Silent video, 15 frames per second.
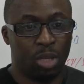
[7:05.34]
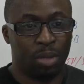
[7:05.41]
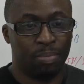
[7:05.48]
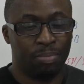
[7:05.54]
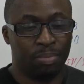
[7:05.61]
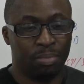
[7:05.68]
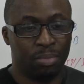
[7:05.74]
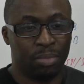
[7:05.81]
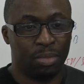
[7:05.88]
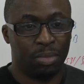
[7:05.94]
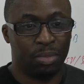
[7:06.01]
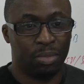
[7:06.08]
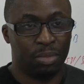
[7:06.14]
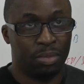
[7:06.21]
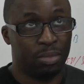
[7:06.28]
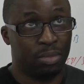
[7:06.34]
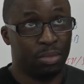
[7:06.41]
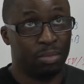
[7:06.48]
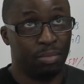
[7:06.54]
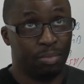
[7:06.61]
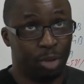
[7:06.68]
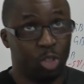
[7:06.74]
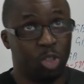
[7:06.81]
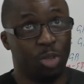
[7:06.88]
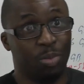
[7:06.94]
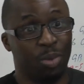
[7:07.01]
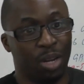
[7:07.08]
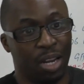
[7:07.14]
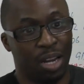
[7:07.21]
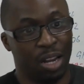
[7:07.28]
bottom
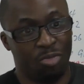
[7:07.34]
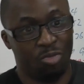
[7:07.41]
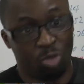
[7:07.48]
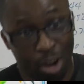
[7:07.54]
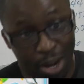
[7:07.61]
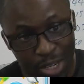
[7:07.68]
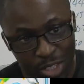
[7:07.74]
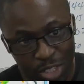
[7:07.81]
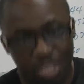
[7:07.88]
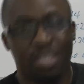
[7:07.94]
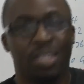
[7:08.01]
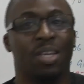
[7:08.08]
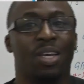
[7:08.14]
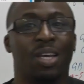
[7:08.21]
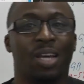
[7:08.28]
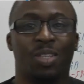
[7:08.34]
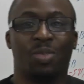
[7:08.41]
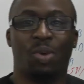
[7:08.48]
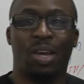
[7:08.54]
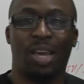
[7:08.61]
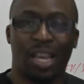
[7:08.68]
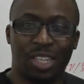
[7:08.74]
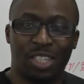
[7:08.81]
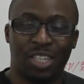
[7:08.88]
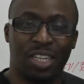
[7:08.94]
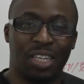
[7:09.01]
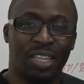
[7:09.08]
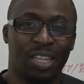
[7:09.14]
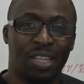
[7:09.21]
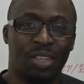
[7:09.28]
right, that's where I
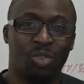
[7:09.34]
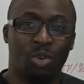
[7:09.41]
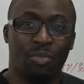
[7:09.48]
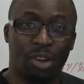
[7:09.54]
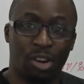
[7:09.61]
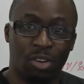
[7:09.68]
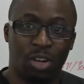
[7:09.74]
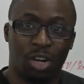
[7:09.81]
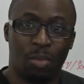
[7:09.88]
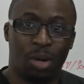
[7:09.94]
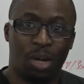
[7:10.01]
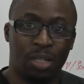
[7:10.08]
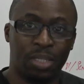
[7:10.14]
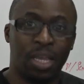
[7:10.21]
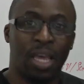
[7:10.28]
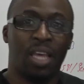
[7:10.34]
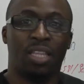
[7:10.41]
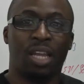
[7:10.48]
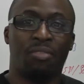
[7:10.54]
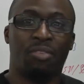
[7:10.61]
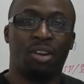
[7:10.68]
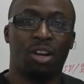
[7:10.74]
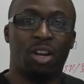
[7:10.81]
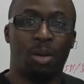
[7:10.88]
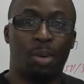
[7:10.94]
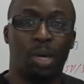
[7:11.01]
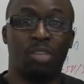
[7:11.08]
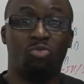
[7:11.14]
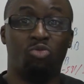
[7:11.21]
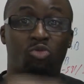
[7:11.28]
actually then do a Vagrant command. That
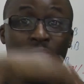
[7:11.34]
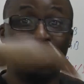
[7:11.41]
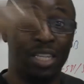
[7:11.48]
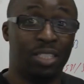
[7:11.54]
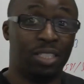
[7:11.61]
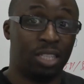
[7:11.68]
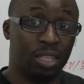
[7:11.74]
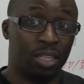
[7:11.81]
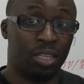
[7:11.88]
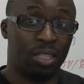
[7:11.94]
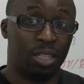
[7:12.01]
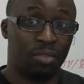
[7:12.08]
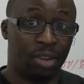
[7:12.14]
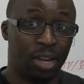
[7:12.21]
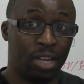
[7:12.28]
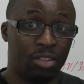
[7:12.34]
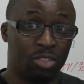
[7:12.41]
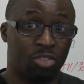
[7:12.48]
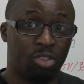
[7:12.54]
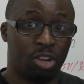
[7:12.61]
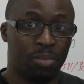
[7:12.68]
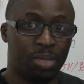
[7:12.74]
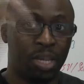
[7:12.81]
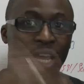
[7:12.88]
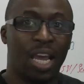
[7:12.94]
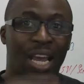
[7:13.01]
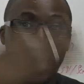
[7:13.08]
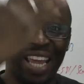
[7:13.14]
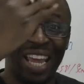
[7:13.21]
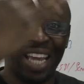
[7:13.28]
Vagrant command reads the Vagrant
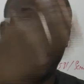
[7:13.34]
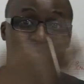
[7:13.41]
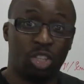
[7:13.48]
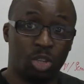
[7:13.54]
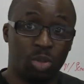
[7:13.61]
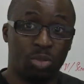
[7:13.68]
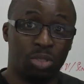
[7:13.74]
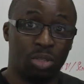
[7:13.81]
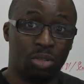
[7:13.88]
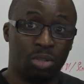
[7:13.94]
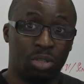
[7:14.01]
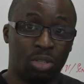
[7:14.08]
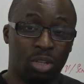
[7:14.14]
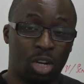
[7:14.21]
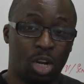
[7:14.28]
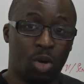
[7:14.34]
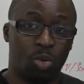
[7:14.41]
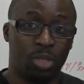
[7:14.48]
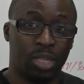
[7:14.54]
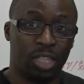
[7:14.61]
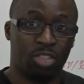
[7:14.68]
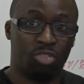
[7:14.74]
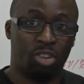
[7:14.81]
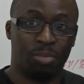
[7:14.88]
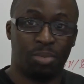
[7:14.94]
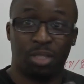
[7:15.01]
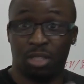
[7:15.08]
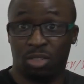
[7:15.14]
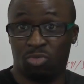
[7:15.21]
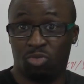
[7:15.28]
script and executes the code in that
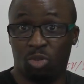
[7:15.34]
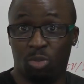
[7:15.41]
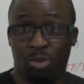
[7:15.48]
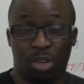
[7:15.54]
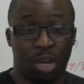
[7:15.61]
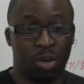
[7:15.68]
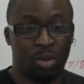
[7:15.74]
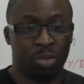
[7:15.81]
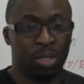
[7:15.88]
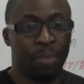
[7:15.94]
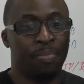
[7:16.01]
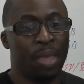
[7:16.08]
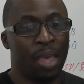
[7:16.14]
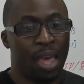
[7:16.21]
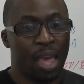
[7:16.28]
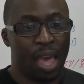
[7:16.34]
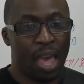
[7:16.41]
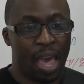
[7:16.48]
script. It's Ruby code,